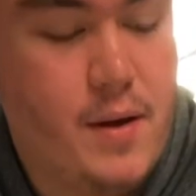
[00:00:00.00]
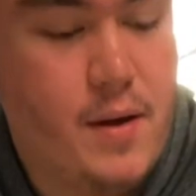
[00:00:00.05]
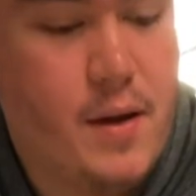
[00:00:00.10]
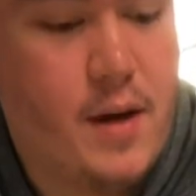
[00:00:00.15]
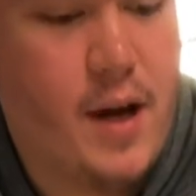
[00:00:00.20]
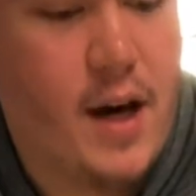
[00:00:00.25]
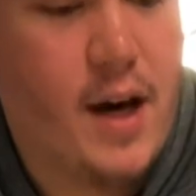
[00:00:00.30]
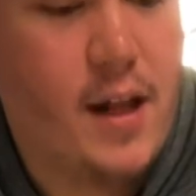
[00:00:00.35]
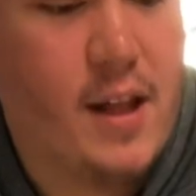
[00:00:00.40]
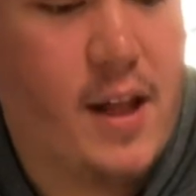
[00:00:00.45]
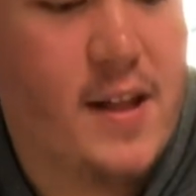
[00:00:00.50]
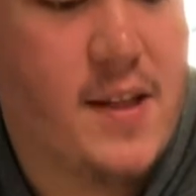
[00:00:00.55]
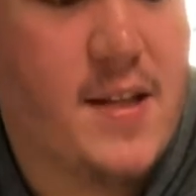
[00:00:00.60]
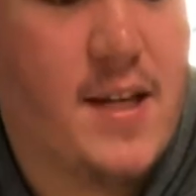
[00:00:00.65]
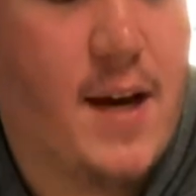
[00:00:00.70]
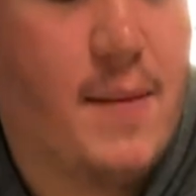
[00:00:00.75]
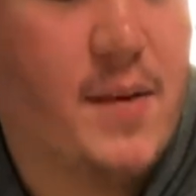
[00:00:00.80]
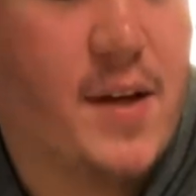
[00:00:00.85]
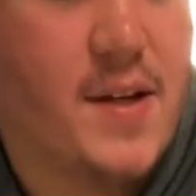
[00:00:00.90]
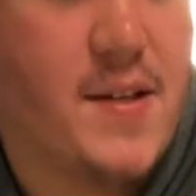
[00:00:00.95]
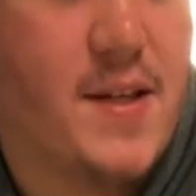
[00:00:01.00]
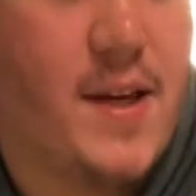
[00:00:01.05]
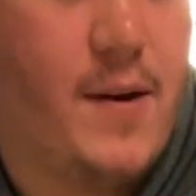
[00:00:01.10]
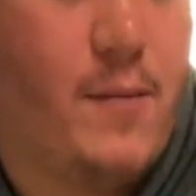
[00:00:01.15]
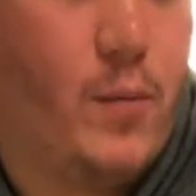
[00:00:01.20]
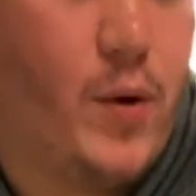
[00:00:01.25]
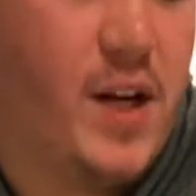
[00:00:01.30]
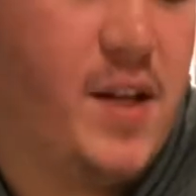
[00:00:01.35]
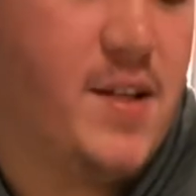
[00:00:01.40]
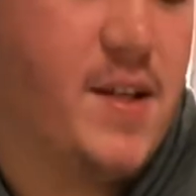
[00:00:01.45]
because
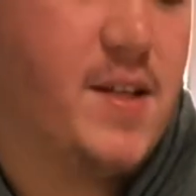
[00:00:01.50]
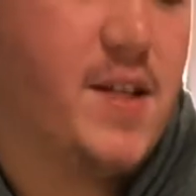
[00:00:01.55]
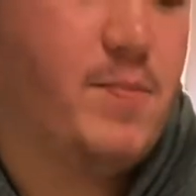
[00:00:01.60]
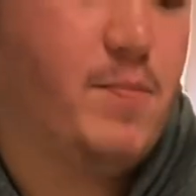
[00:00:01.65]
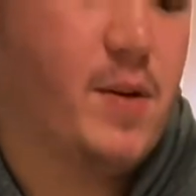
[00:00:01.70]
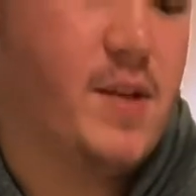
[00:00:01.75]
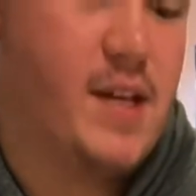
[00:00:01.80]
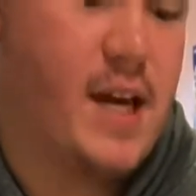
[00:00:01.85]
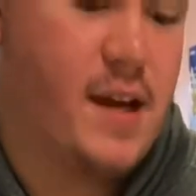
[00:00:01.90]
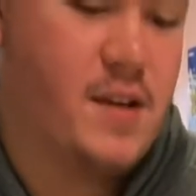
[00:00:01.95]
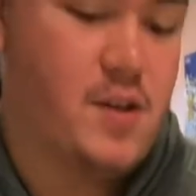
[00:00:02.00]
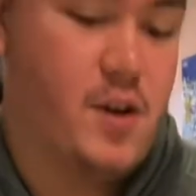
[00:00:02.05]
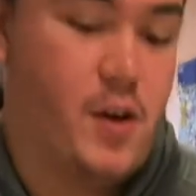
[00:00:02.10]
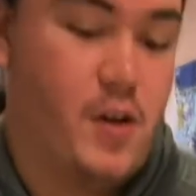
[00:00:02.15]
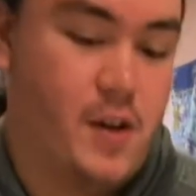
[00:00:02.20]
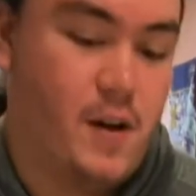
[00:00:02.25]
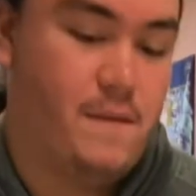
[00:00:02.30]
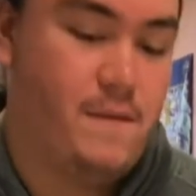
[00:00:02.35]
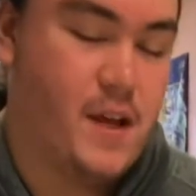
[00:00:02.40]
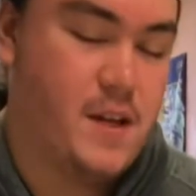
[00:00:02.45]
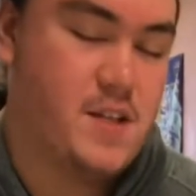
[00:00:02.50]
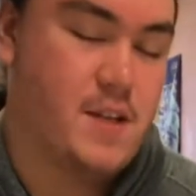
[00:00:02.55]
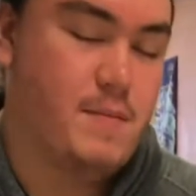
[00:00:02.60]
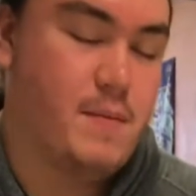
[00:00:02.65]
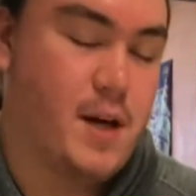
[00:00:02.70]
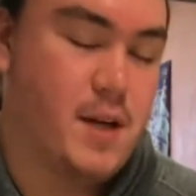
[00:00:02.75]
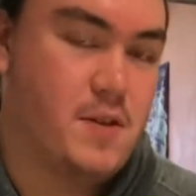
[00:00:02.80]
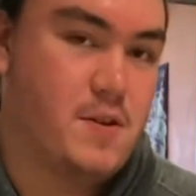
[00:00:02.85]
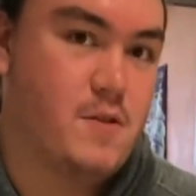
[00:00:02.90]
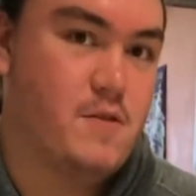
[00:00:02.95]
what it does is protects all your face-up
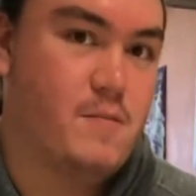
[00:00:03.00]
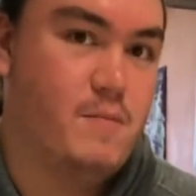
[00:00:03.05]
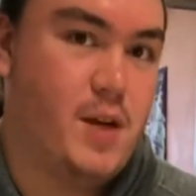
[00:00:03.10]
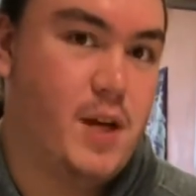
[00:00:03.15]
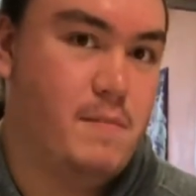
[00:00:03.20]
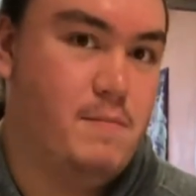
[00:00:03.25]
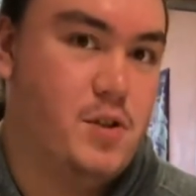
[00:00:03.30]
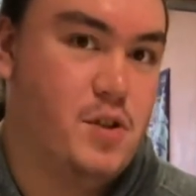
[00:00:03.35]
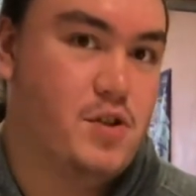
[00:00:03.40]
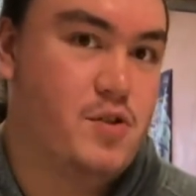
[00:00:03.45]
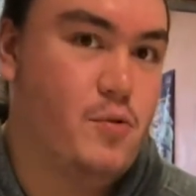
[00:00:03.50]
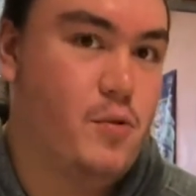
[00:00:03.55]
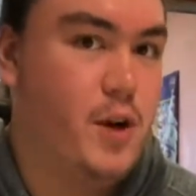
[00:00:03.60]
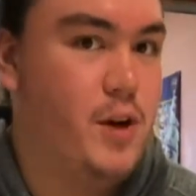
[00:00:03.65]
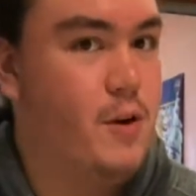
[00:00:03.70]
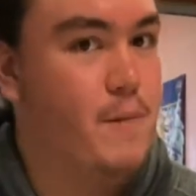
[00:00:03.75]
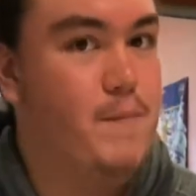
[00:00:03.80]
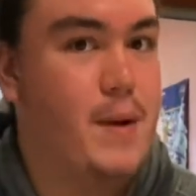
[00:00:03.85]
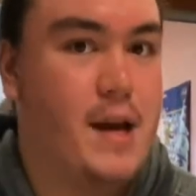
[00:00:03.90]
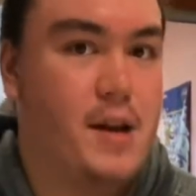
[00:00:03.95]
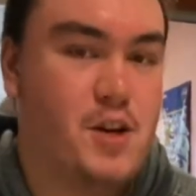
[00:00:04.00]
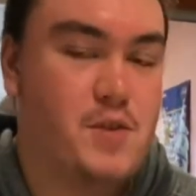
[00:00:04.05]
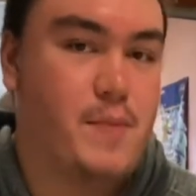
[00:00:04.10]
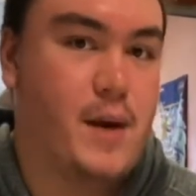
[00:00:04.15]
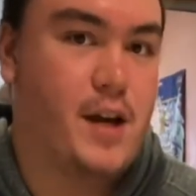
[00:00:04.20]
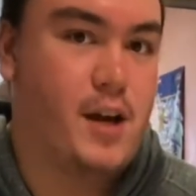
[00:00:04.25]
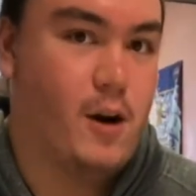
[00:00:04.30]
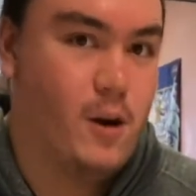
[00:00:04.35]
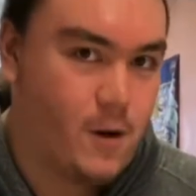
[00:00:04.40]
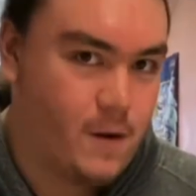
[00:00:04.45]
monsters from being destroyed or banished
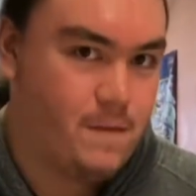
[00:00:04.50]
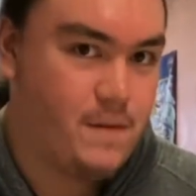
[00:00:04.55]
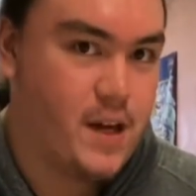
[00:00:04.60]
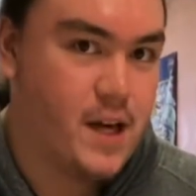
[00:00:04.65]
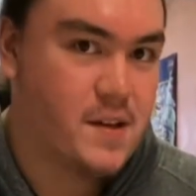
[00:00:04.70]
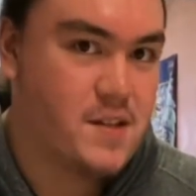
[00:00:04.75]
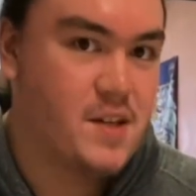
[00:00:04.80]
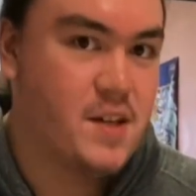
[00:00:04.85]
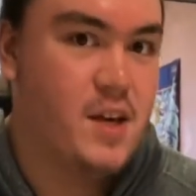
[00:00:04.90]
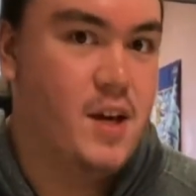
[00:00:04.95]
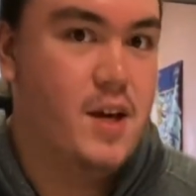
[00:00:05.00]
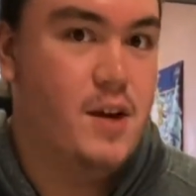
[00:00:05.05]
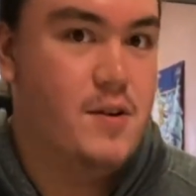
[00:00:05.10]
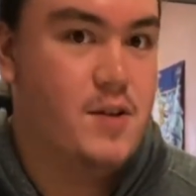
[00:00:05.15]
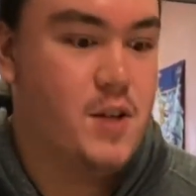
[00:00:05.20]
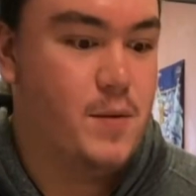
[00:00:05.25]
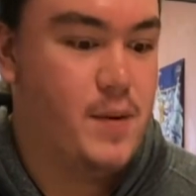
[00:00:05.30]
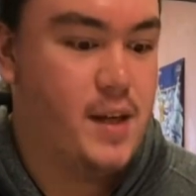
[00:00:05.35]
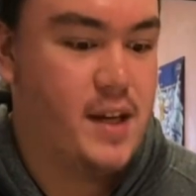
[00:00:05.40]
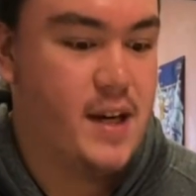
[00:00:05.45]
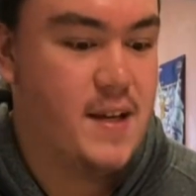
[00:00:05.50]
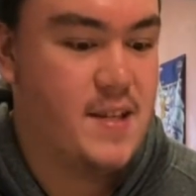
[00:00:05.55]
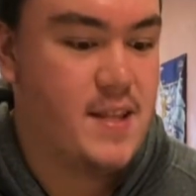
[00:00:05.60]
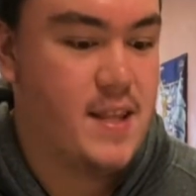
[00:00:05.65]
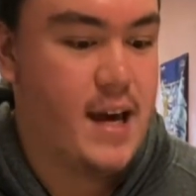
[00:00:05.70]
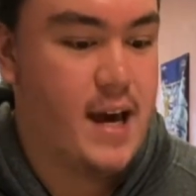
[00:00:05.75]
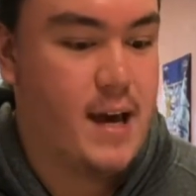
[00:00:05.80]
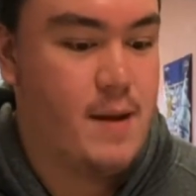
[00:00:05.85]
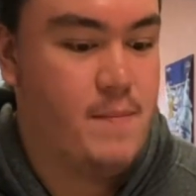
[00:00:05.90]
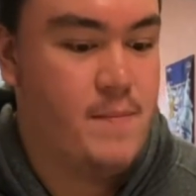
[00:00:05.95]
by card effects. So because
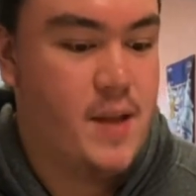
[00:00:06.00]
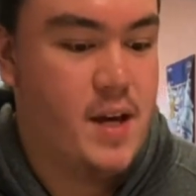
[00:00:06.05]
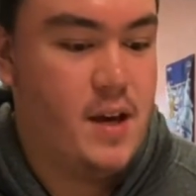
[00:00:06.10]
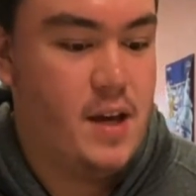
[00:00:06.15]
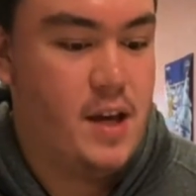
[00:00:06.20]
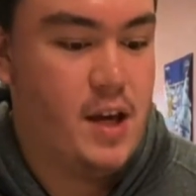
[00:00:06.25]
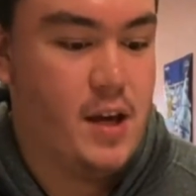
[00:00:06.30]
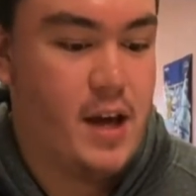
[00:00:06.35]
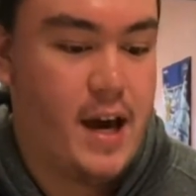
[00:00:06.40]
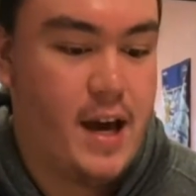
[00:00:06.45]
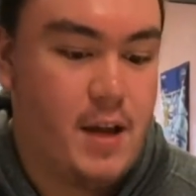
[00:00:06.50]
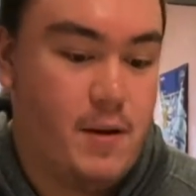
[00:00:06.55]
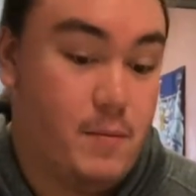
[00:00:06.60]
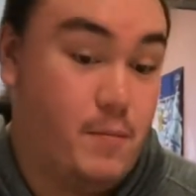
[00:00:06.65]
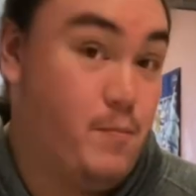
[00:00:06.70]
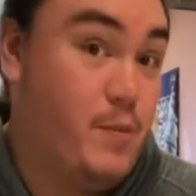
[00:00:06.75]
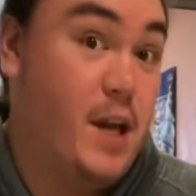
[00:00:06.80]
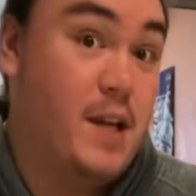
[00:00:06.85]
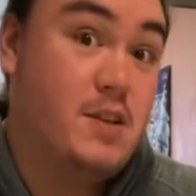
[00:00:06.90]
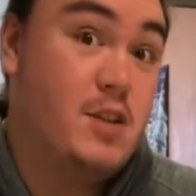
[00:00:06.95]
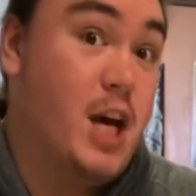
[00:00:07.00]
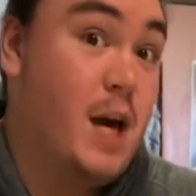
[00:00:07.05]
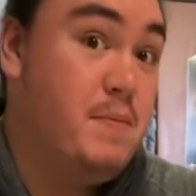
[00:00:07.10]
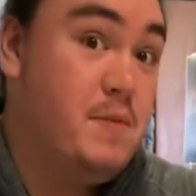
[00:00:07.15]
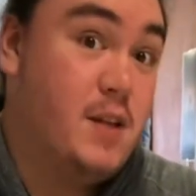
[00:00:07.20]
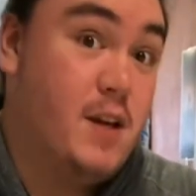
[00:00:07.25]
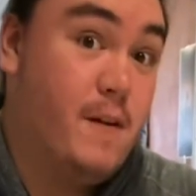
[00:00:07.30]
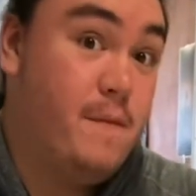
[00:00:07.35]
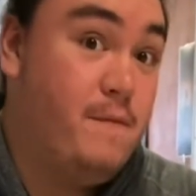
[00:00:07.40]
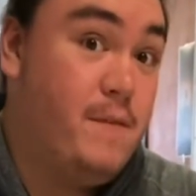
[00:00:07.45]
of that, it
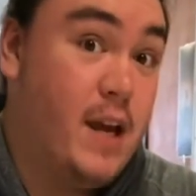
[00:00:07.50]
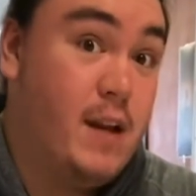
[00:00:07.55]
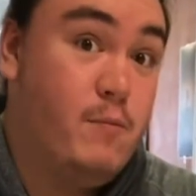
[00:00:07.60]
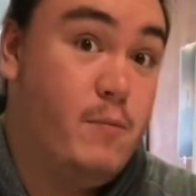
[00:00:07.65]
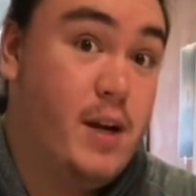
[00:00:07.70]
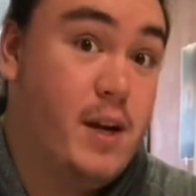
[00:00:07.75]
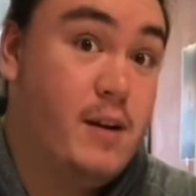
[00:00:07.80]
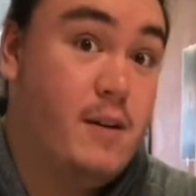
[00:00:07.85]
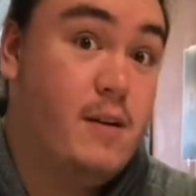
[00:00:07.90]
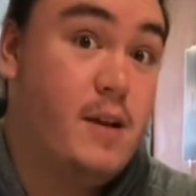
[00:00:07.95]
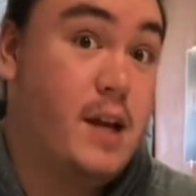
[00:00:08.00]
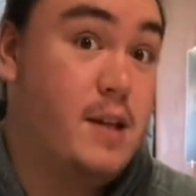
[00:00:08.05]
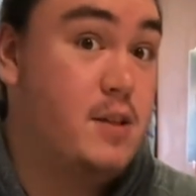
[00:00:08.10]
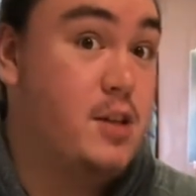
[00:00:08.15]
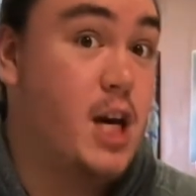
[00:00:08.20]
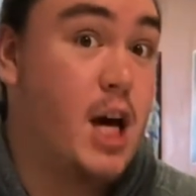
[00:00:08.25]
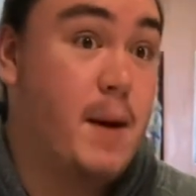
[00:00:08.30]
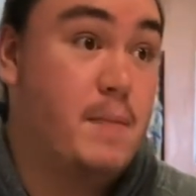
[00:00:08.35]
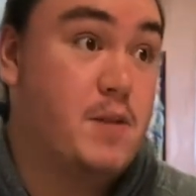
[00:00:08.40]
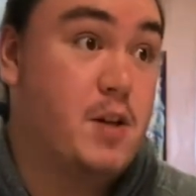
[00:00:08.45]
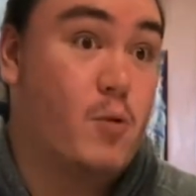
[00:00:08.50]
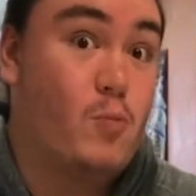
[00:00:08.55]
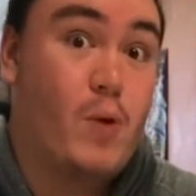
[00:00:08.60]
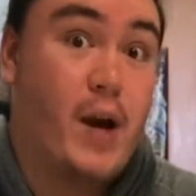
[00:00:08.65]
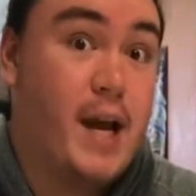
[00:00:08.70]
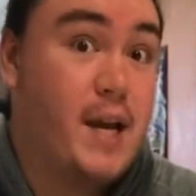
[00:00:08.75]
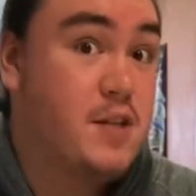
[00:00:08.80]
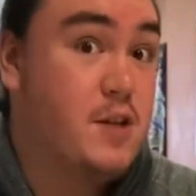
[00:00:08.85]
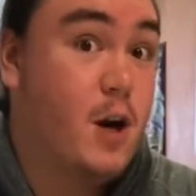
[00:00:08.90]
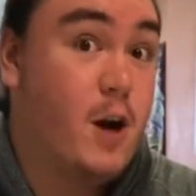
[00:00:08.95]
stops a Fenrir, it stops a
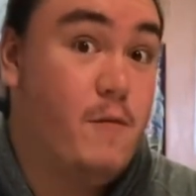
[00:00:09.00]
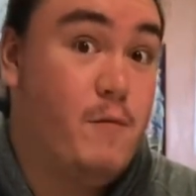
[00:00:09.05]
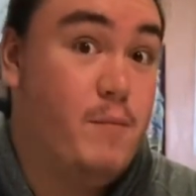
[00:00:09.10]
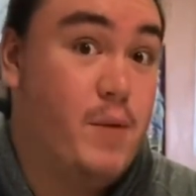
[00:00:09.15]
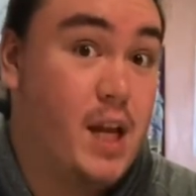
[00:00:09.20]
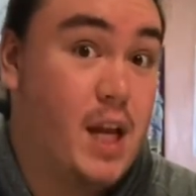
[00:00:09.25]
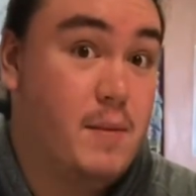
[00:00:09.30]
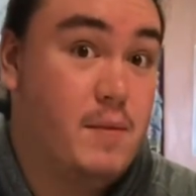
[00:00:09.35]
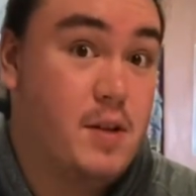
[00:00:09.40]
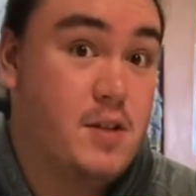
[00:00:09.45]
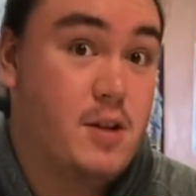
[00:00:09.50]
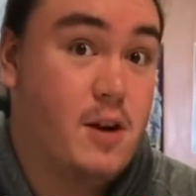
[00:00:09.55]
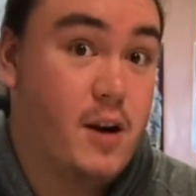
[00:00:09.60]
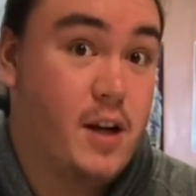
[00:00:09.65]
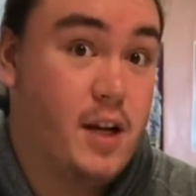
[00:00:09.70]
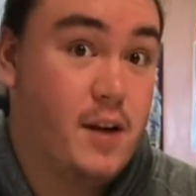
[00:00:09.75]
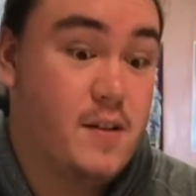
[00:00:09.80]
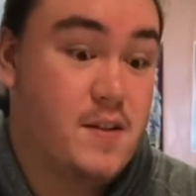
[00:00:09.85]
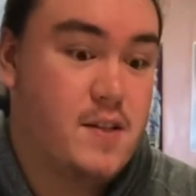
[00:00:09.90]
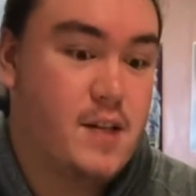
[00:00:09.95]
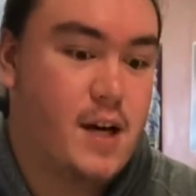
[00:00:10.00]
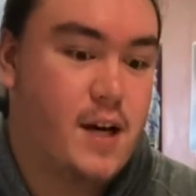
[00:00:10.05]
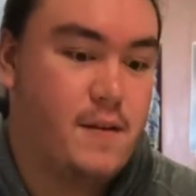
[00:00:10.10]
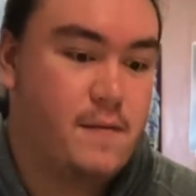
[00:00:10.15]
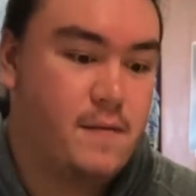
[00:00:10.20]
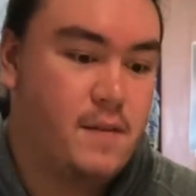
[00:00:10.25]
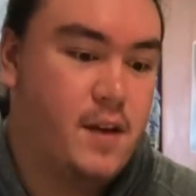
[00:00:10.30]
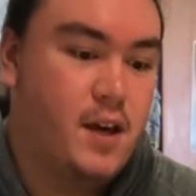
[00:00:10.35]
Rysar from being able to target your stuff.